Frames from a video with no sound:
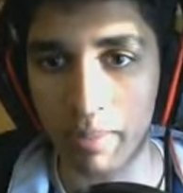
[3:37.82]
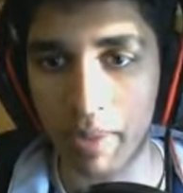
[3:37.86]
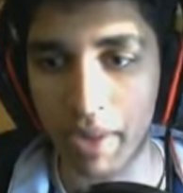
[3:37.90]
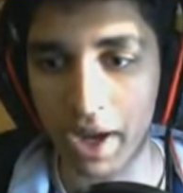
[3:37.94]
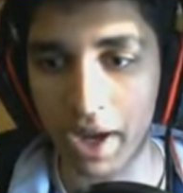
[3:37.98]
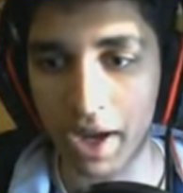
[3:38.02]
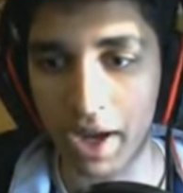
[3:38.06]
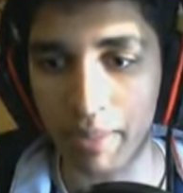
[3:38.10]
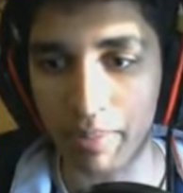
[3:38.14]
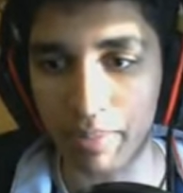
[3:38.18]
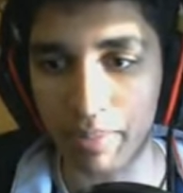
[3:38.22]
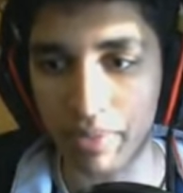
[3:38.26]

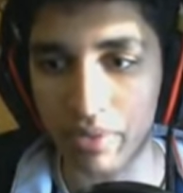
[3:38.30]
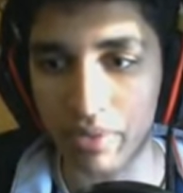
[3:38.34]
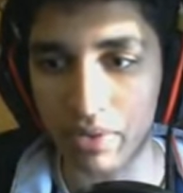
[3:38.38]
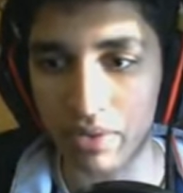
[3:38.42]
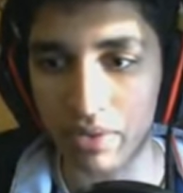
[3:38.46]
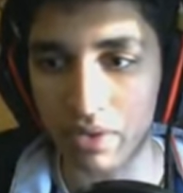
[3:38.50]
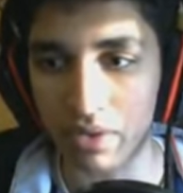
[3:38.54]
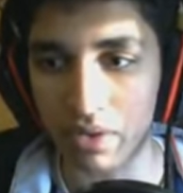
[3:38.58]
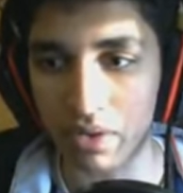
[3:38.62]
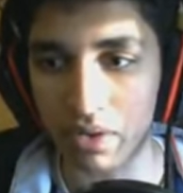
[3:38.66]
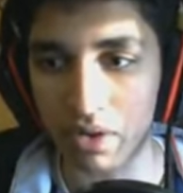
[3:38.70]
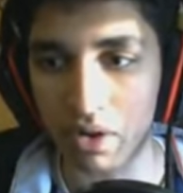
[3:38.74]
Bob.
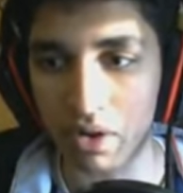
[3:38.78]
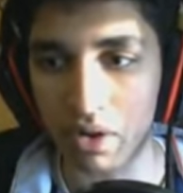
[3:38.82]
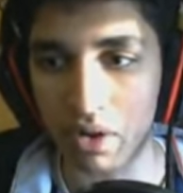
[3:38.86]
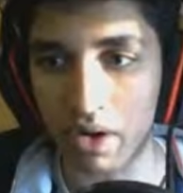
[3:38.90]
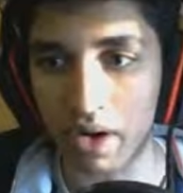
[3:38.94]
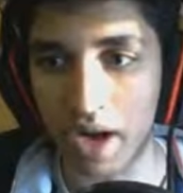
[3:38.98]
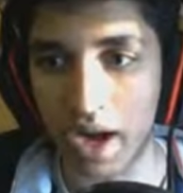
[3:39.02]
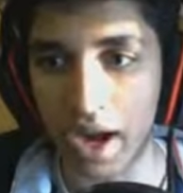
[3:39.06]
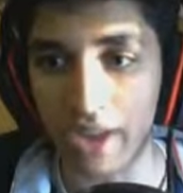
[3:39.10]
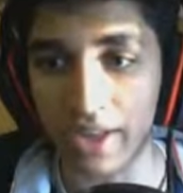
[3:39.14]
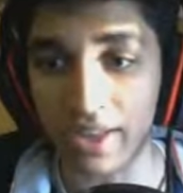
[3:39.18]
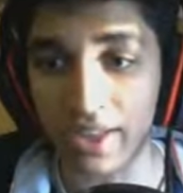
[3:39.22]

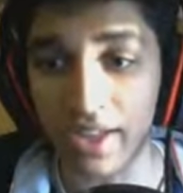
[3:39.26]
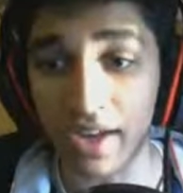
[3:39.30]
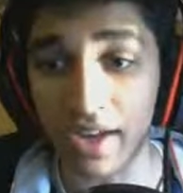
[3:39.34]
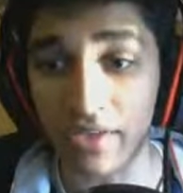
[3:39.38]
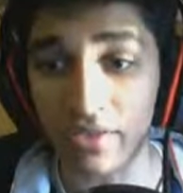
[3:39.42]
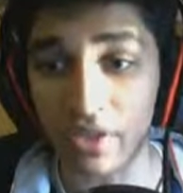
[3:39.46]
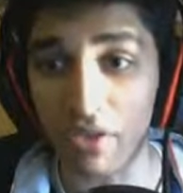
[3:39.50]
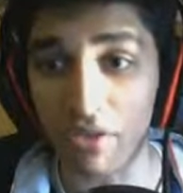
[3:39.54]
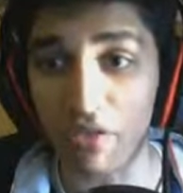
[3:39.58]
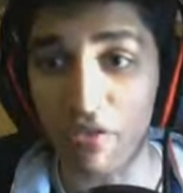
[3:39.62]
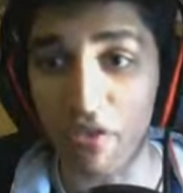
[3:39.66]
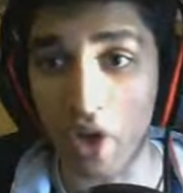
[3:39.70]
Alright, I think I
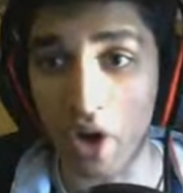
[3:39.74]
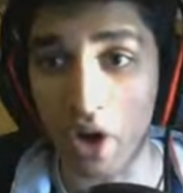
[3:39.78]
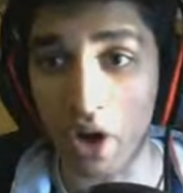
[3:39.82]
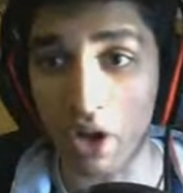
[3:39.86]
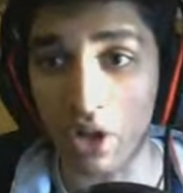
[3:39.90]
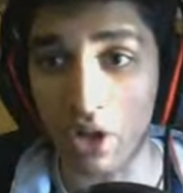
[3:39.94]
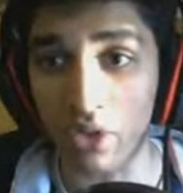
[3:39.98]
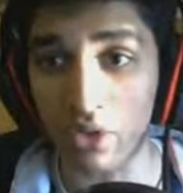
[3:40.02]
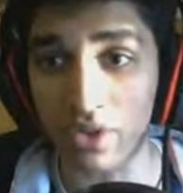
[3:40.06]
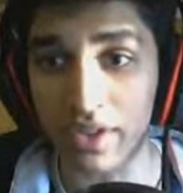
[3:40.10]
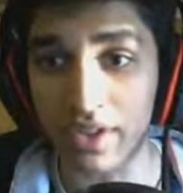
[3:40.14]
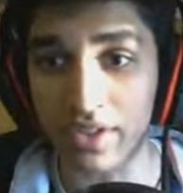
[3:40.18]
have to
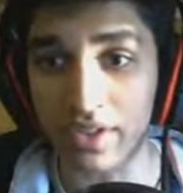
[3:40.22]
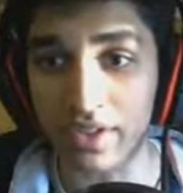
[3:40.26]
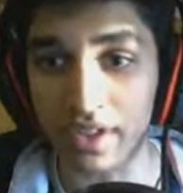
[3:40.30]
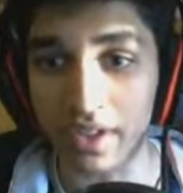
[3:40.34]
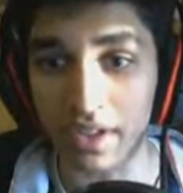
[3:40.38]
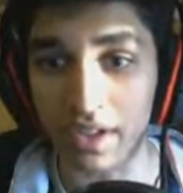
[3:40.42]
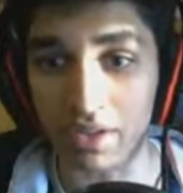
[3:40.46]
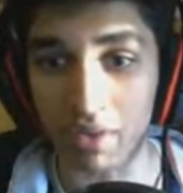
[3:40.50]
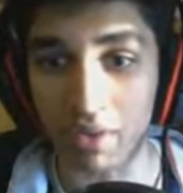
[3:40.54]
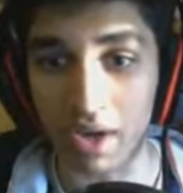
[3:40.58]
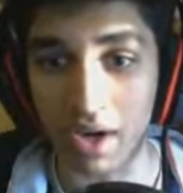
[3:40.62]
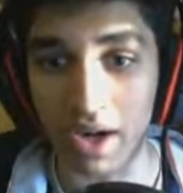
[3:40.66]
follow this
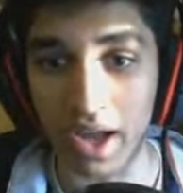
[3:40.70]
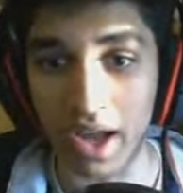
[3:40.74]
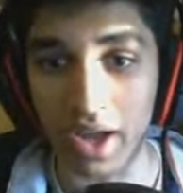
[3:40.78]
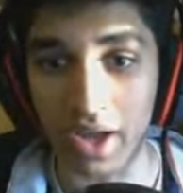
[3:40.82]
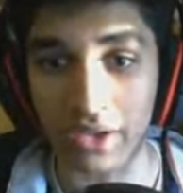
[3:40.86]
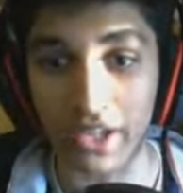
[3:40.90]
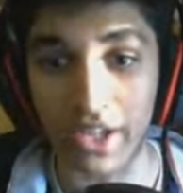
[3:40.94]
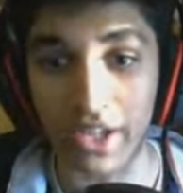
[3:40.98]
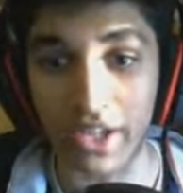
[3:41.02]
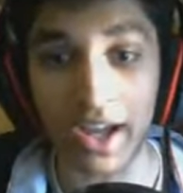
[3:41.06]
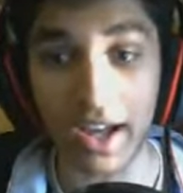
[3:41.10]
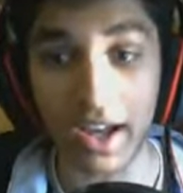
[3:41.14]
thing right now.
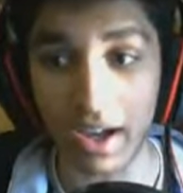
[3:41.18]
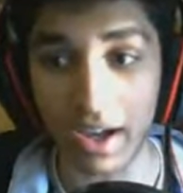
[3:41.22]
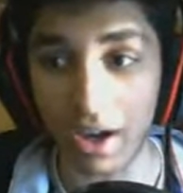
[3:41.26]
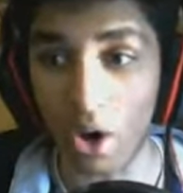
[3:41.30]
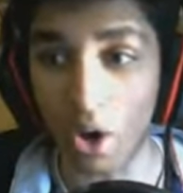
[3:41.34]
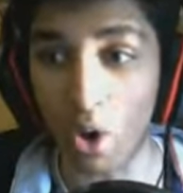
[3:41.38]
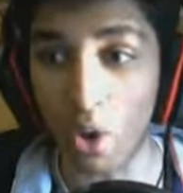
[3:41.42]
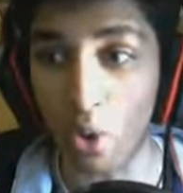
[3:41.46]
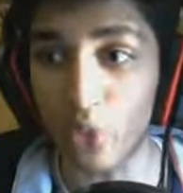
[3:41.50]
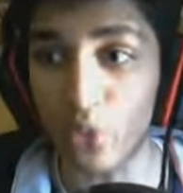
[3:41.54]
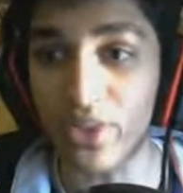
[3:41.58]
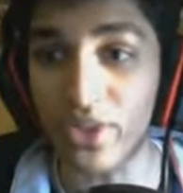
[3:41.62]
Yeah.
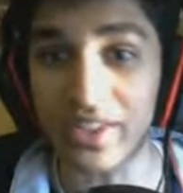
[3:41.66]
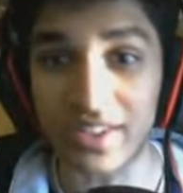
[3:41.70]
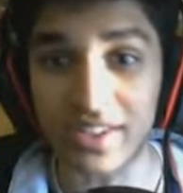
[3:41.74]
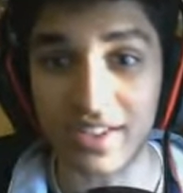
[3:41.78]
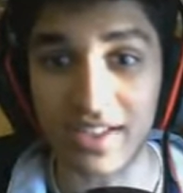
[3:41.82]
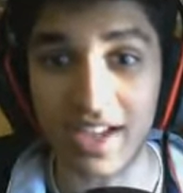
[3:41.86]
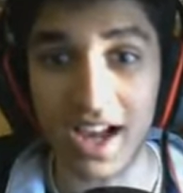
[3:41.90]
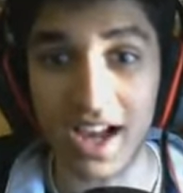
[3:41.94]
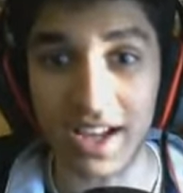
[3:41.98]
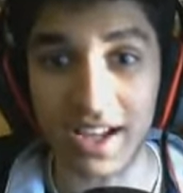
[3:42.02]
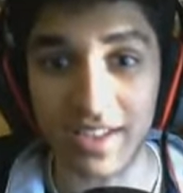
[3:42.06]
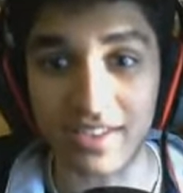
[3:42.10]
Oh, this
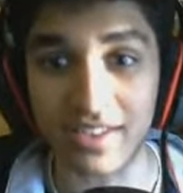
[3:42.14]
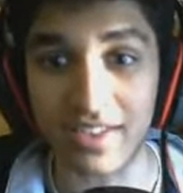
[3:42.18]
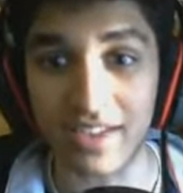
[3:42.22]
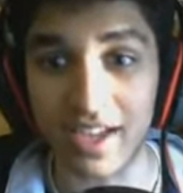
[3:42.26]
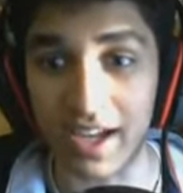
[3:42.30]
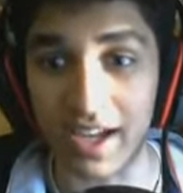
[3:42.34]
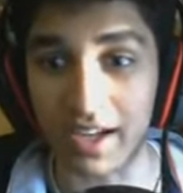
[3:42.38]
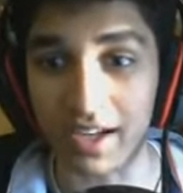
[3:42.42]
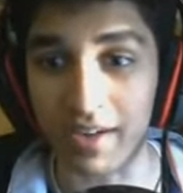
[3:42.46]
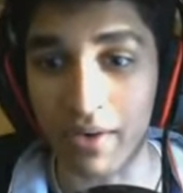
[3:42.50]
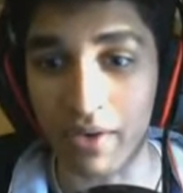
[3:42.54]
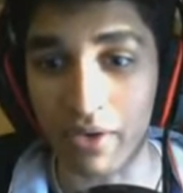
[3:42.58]
is kind of
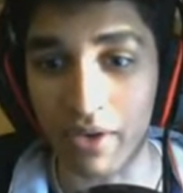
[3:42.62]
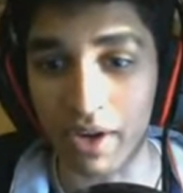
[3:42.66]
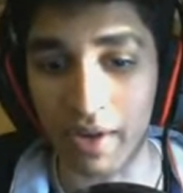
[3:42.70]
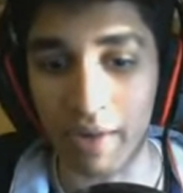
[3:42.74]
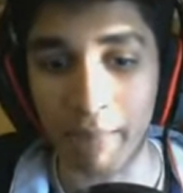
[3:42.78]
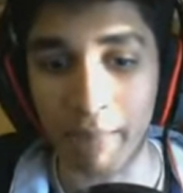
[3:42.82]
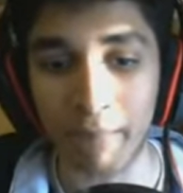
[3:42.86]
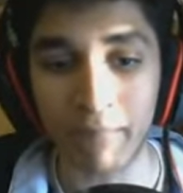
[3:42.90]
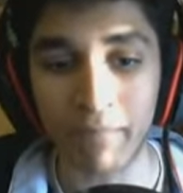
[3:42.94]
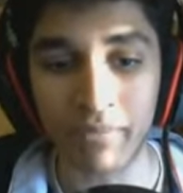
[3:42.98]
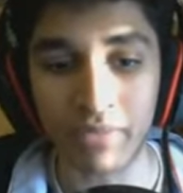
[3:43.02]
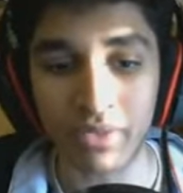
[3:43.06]
sick.
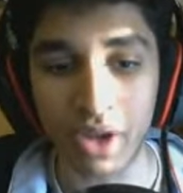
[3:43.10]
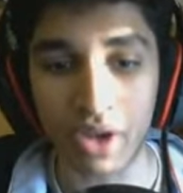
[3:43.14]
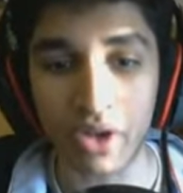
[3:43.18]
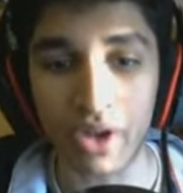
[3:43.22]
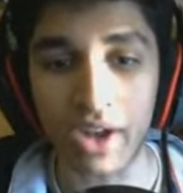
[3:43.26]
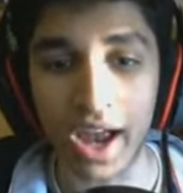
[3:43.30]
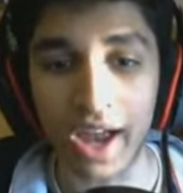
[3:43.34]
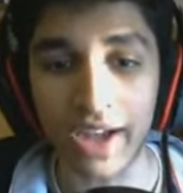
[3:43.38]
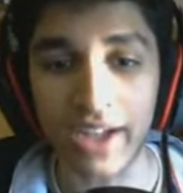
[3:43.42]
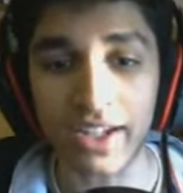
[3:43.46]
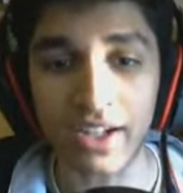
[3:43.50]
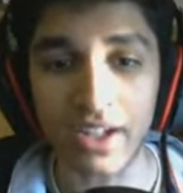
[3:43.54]
Okay.
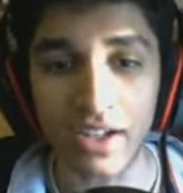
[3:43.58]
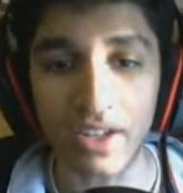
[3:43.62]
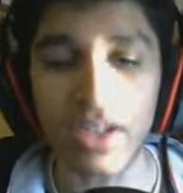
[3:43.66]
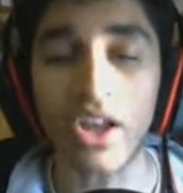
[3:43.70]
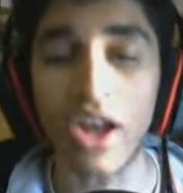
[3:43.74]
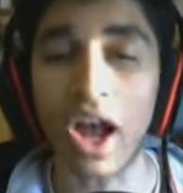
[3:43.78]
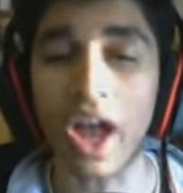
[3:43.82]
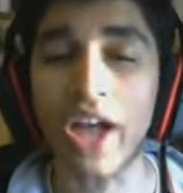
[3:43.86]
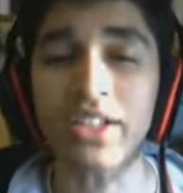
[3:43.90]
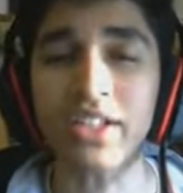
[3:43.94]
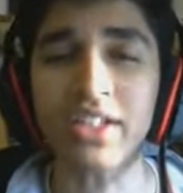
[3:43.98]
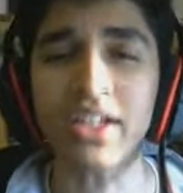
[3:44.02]
Okay, I can,
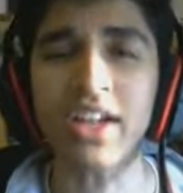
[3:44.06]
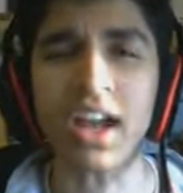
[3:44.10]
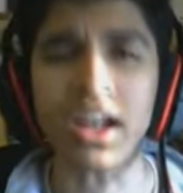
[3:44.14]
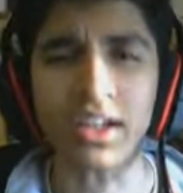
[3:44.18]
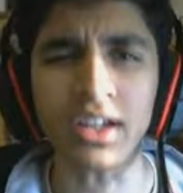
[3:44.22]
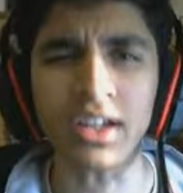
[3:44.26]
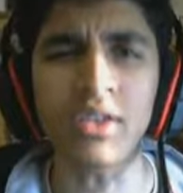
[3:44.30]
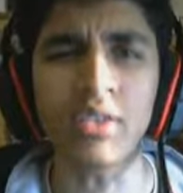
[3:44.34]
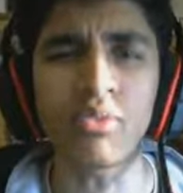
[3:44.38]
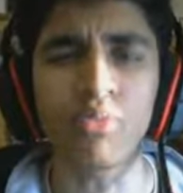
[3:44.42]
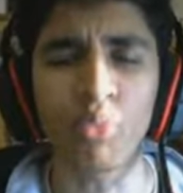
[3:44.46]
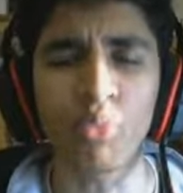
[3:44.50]
I can, I
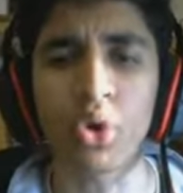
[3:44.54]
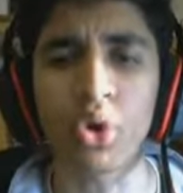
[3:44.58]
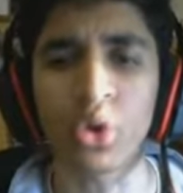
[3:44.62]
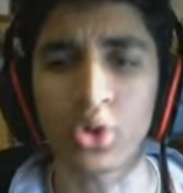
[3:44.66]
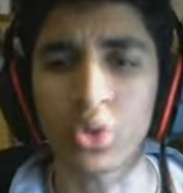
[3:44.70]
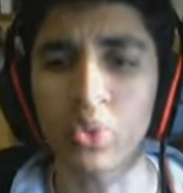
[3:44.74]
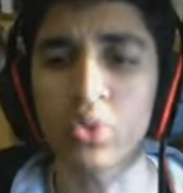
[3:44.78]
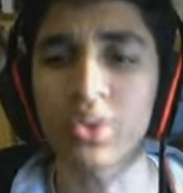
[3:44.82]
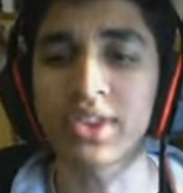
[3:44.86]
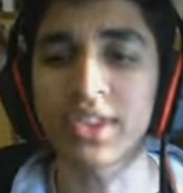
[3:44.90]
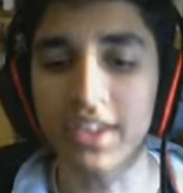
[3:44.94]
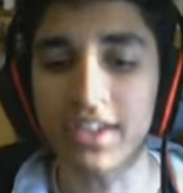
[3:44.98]
can
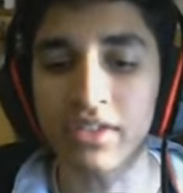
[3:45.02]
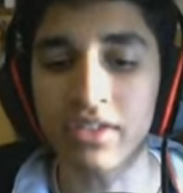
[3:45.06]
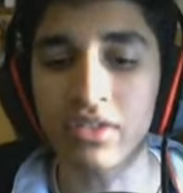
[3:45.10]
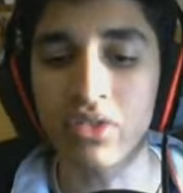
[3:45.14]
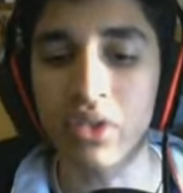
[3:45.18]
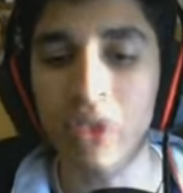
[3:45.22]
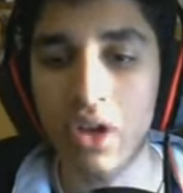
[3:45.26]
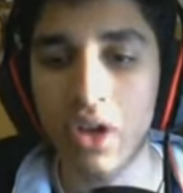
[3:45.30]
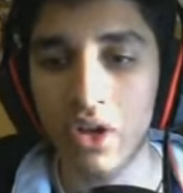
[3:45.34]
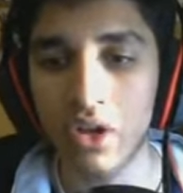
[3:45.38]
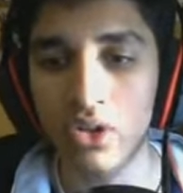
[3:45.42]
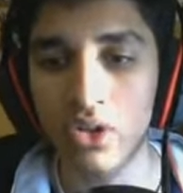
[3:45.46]
work with
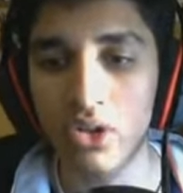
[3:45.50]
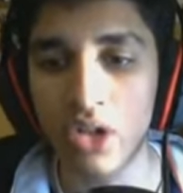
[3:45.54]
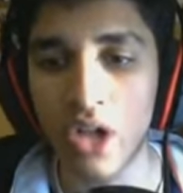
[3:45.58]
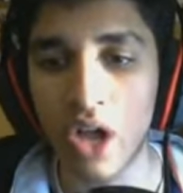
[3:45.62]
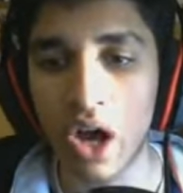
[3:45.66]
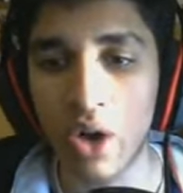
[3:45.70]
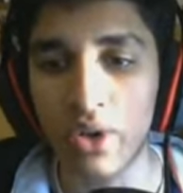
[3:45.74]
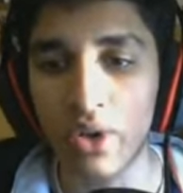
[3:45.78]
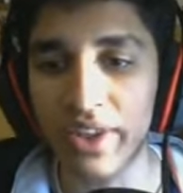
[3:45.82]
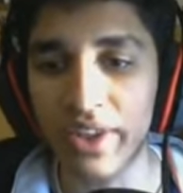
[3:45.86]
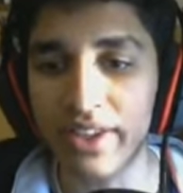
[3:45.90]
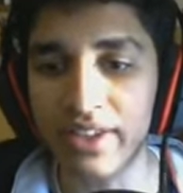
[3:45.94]
this. You
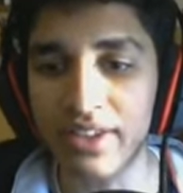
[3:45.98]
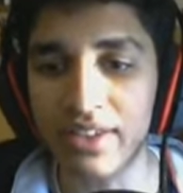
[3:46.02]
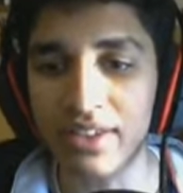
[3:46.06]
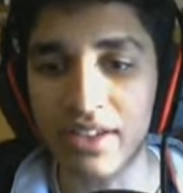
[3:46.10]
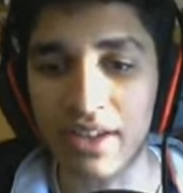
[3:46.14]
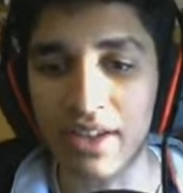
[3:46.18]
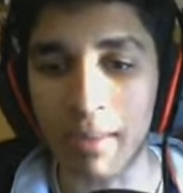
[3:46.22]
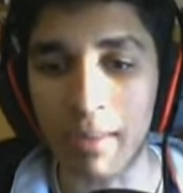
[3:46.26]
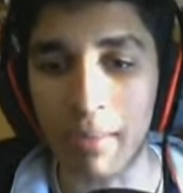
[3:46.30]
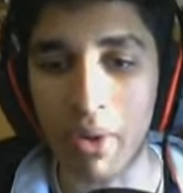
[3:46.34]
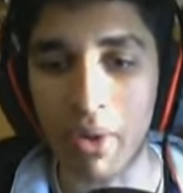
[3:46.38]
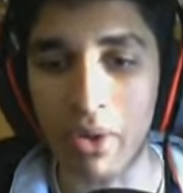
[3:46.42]
know, like this is
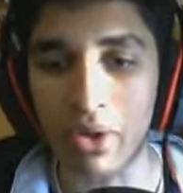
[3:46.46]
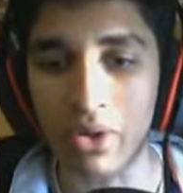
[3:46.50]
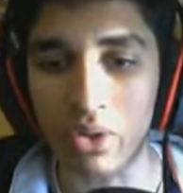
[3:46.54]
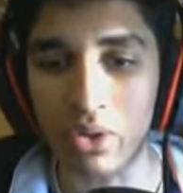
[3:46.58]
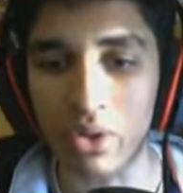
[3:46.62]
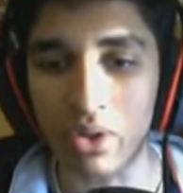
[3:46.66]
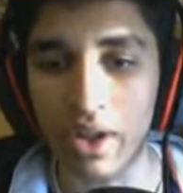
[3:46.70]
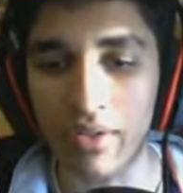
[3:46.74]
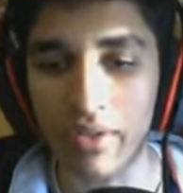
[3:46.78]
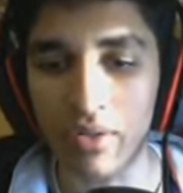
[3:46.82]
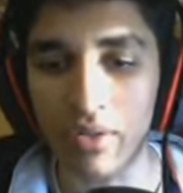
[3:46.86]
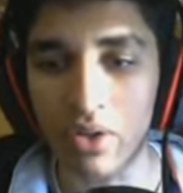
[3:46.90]
like a Mario
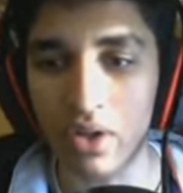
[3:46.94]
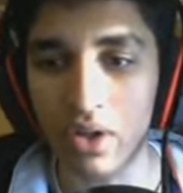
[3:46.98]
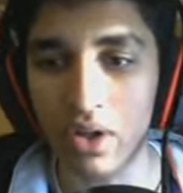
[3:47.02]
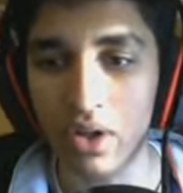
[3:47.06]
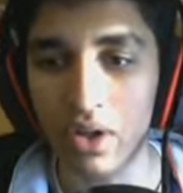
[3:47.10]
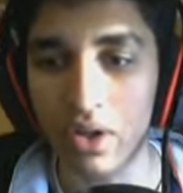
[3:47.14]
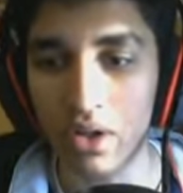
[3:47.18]
level.